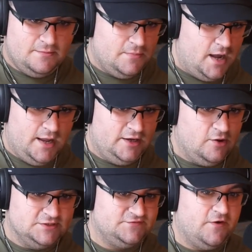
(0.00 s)
and go
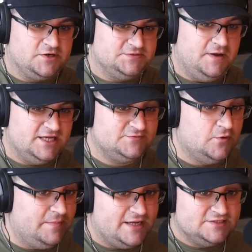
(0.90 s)
as far as possible,
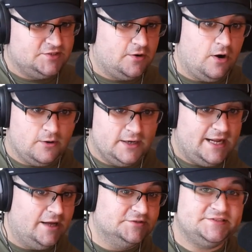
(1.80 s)
because there are
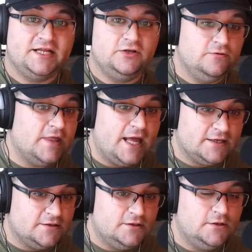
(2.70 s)
accounts that do that?